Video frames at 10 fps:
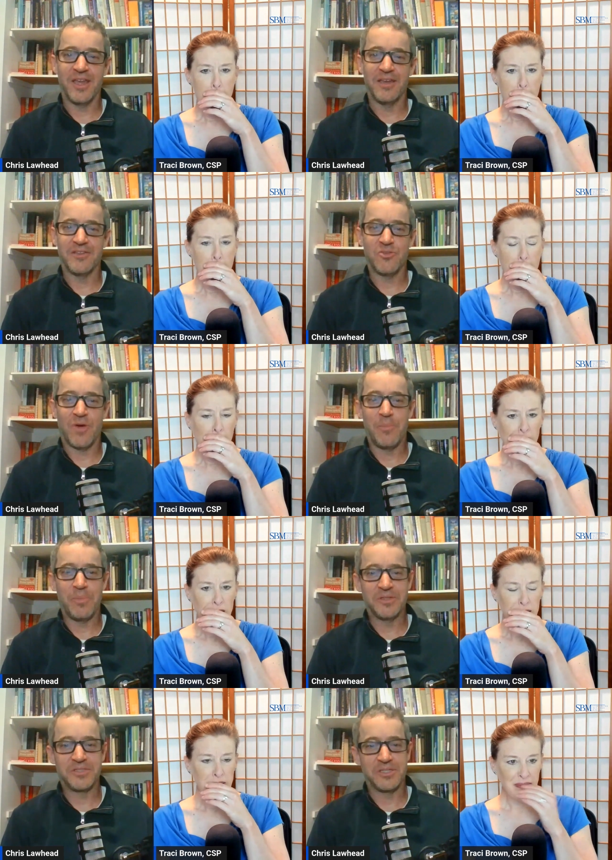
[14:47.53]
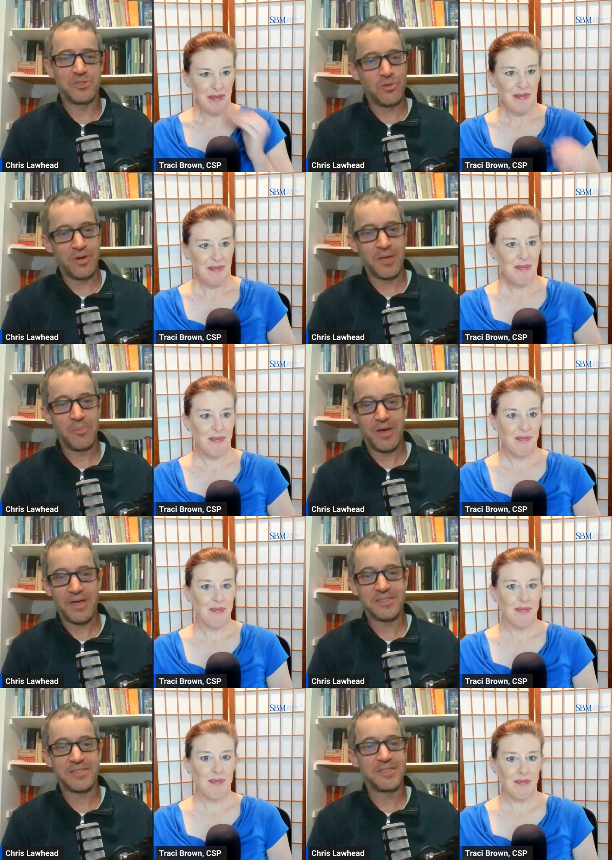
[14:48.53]
Speaker 1: so I built a touring
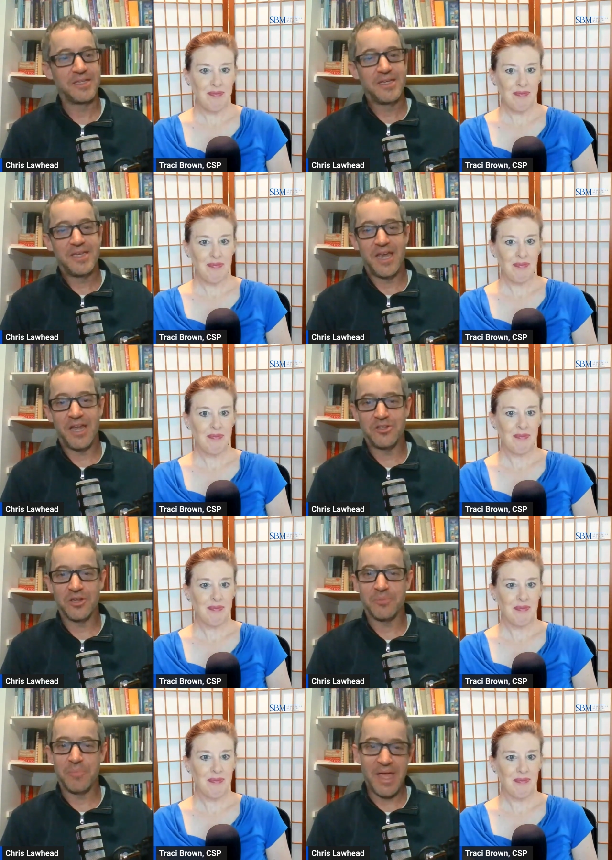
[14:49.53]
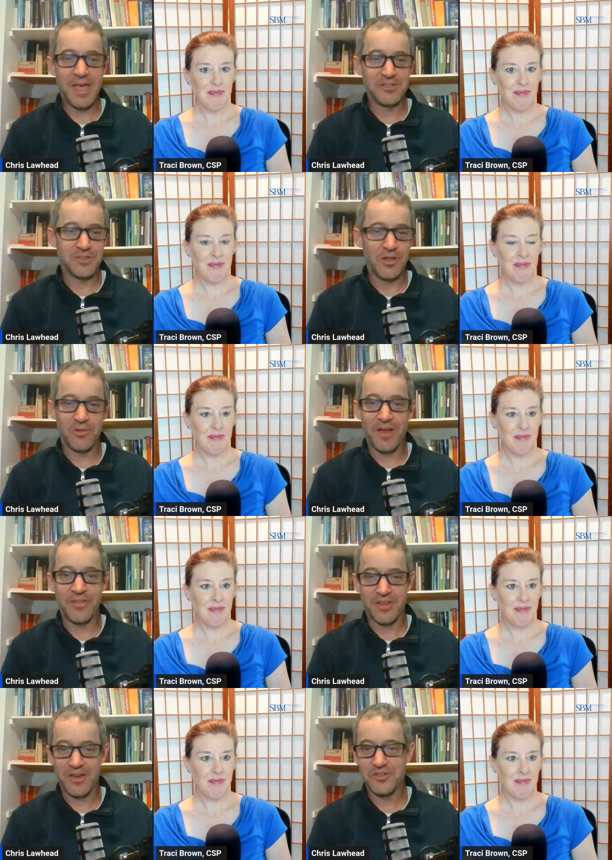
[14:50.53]
bus. Mm-hmm. I took bands all around
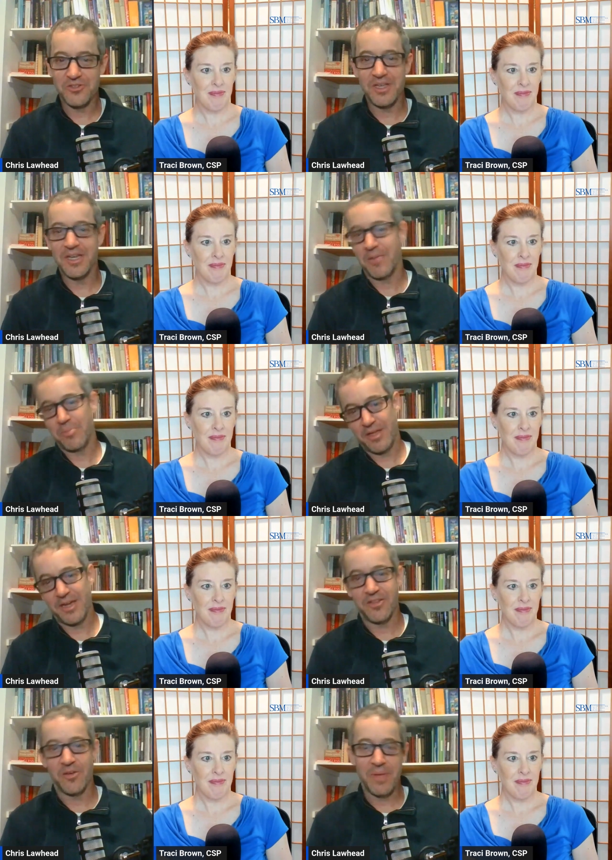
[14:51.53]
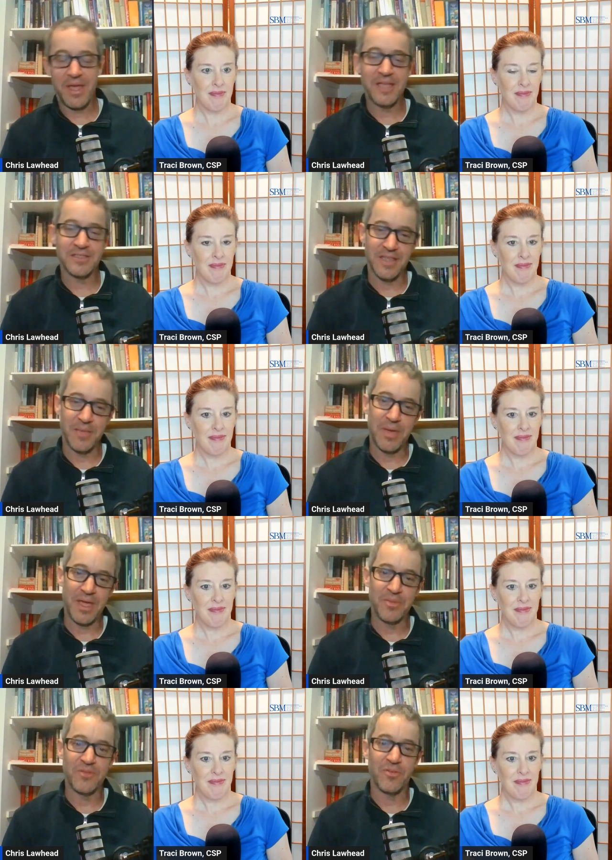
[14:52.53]
the country and I played in their bands, and they
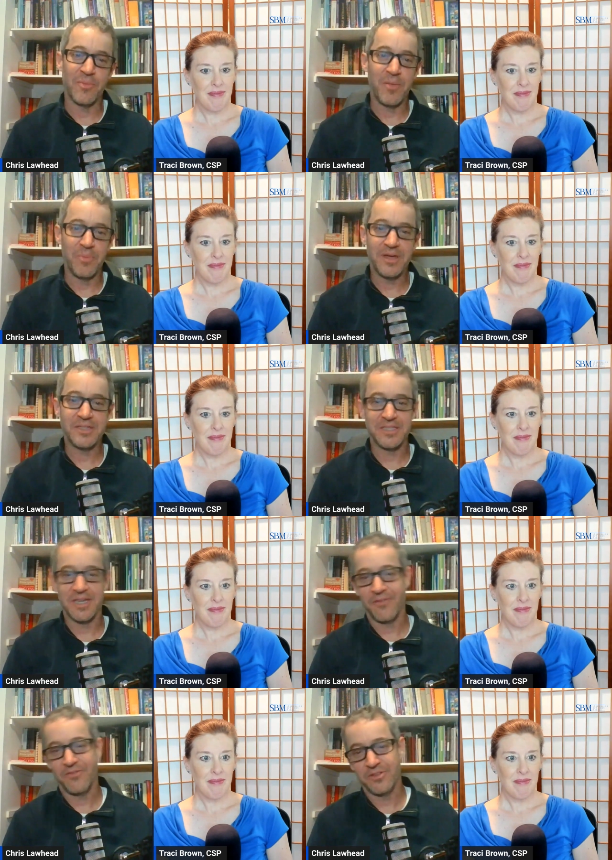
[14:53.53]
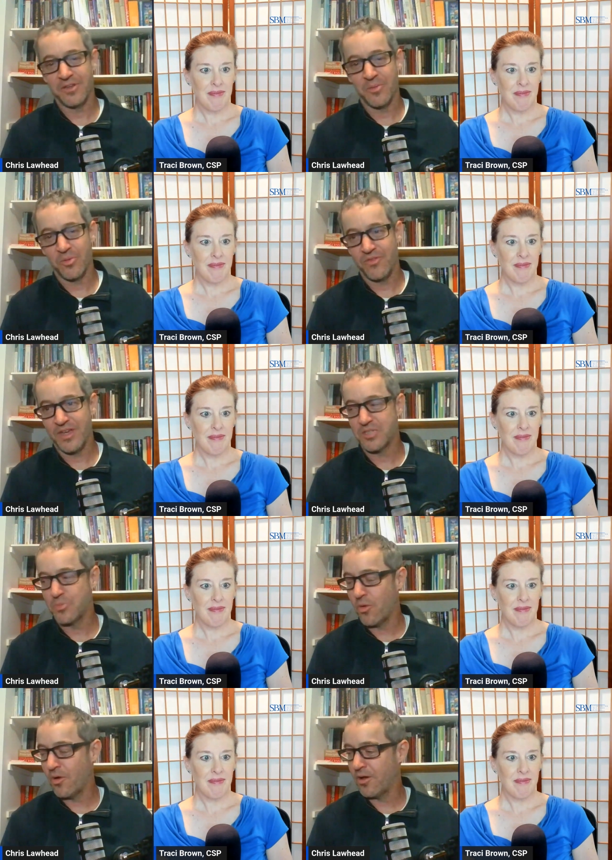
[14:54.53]
paid me for my bus, and I filled it up with
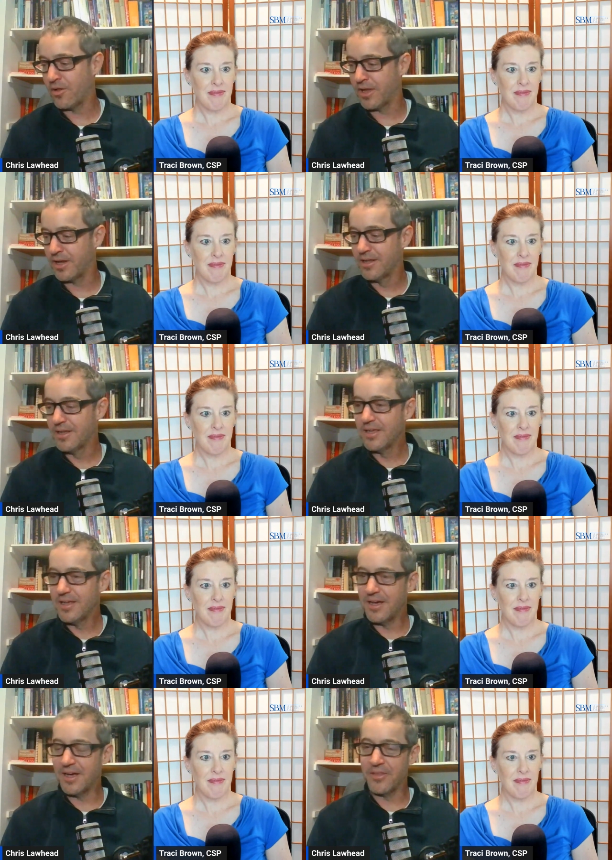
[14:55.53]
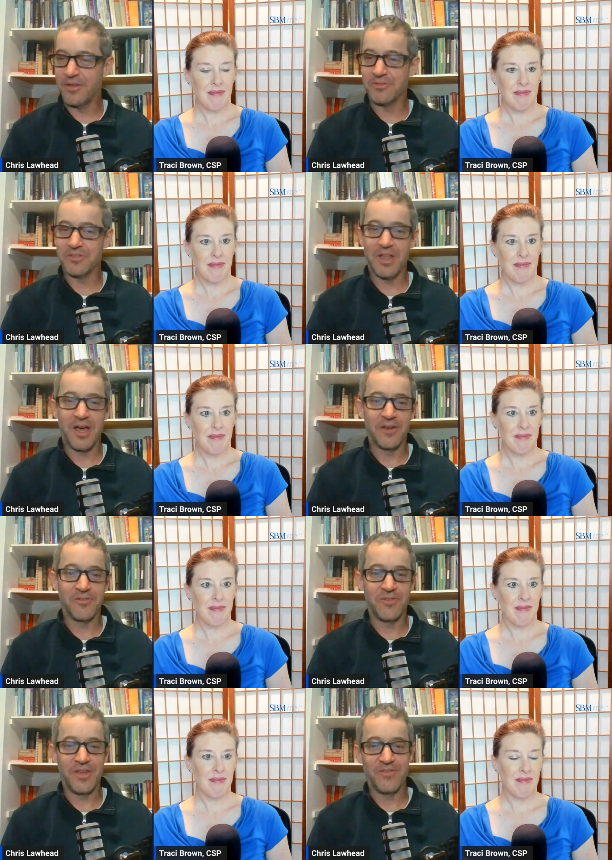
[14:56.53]
vegetable oil. And There's a lot
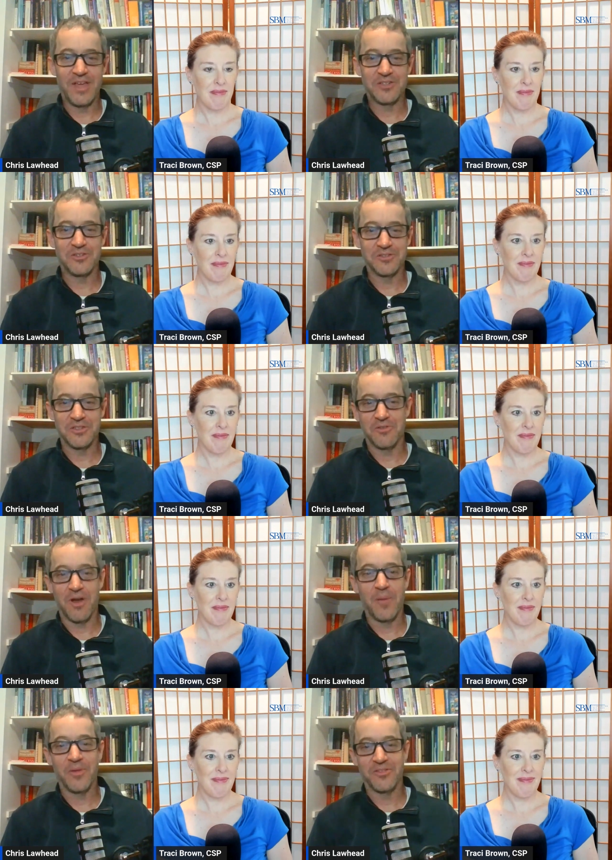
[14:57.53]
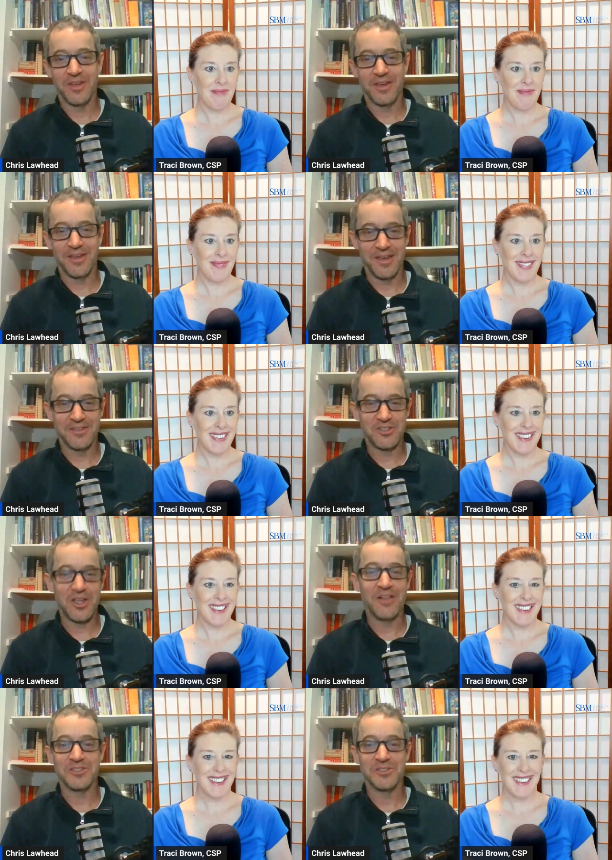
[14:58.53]
of adventures and dramas and
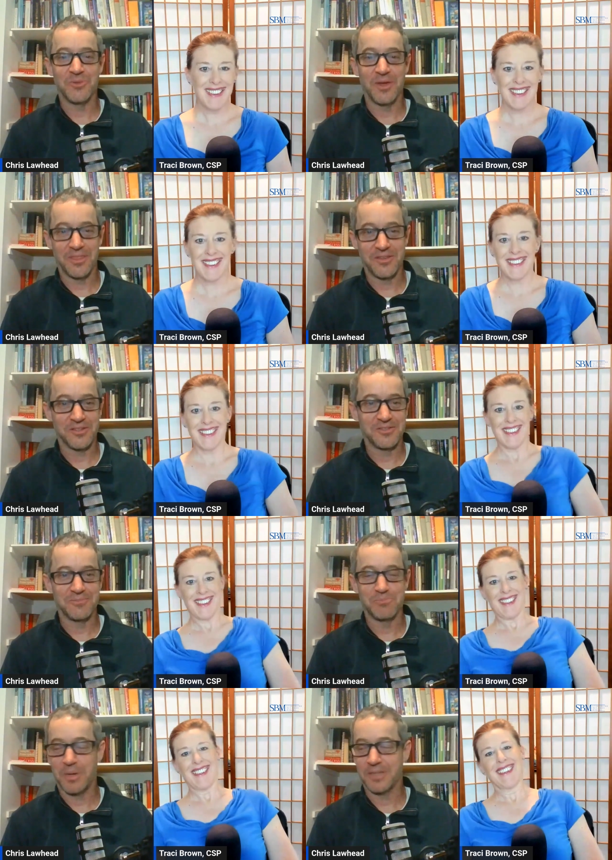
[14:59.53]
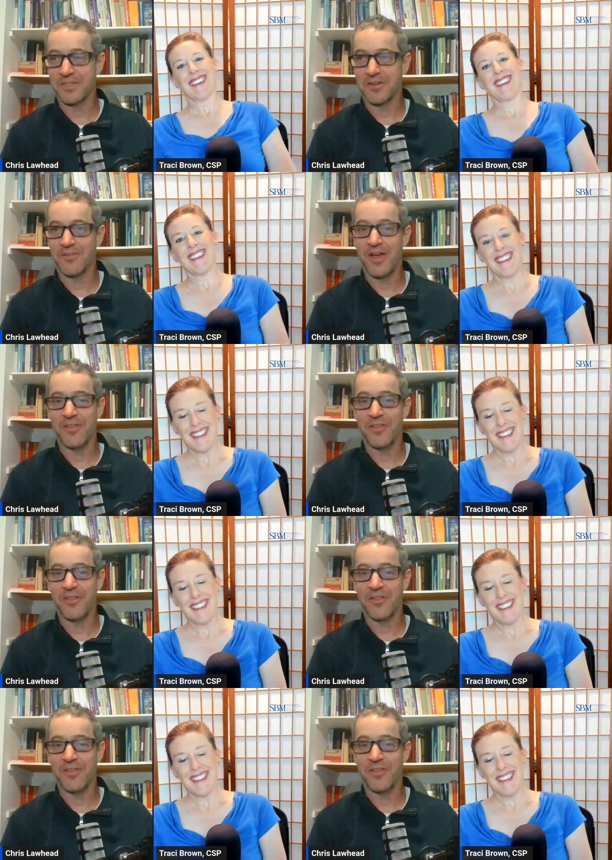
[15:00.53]
challenges with just putzing around